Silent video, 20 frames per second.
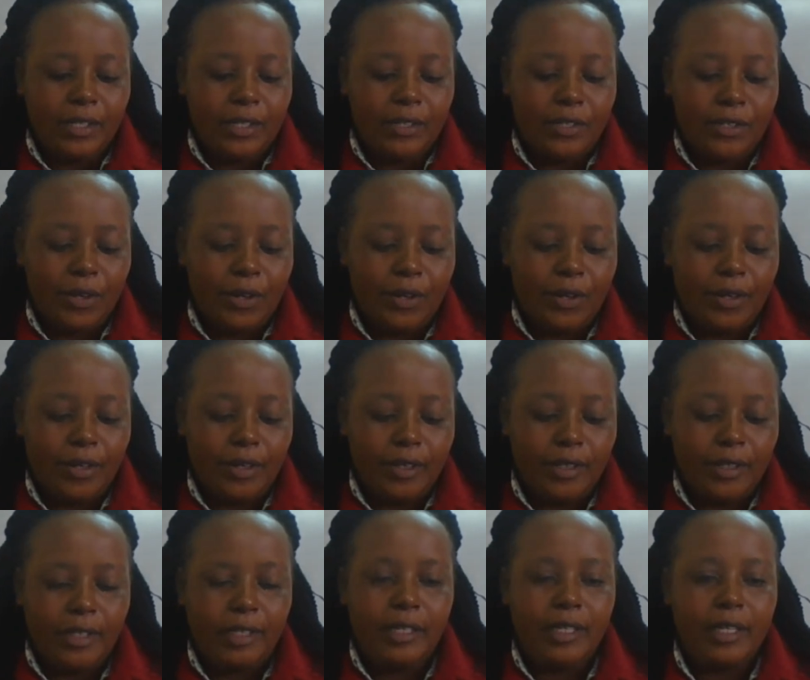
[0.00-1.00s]

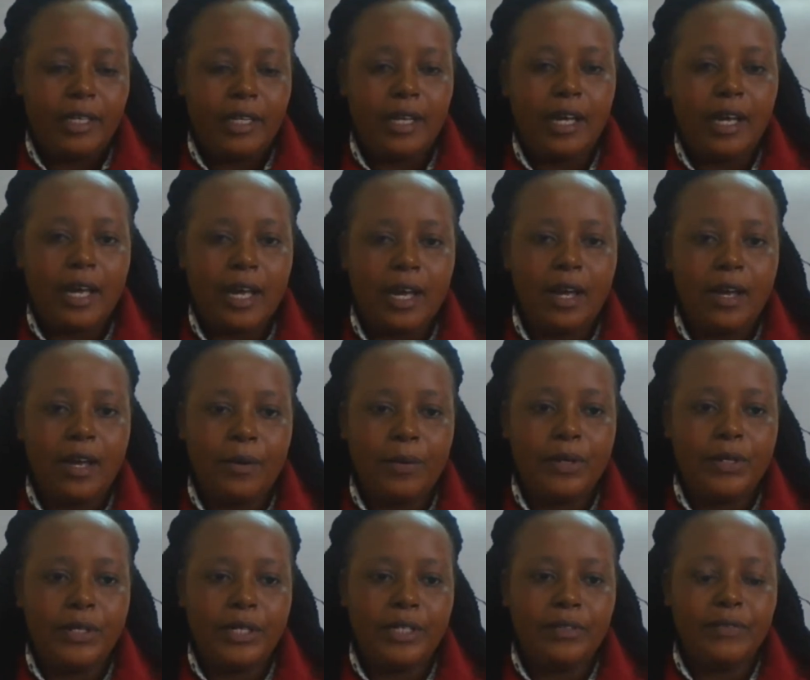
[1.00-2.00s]
So,
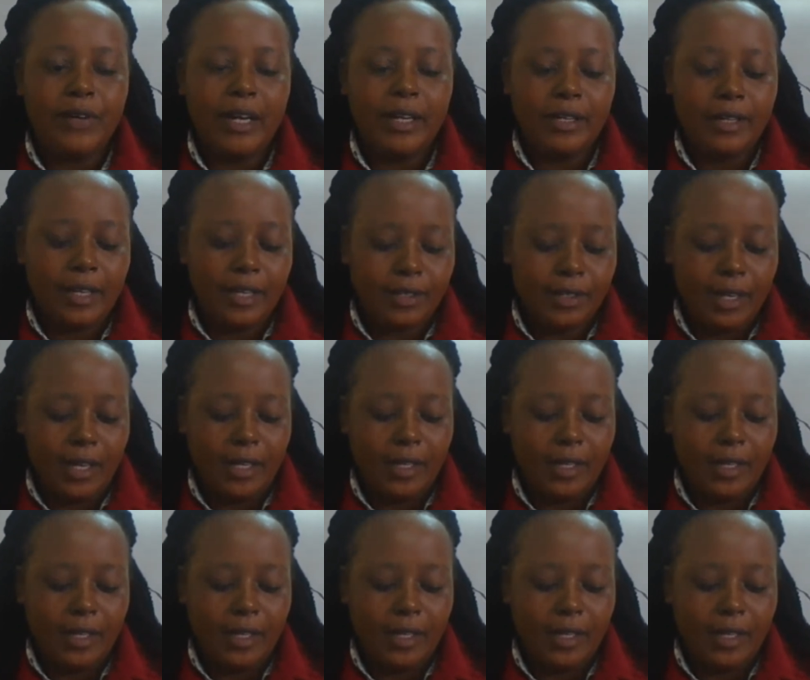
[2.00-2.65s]
when you divide the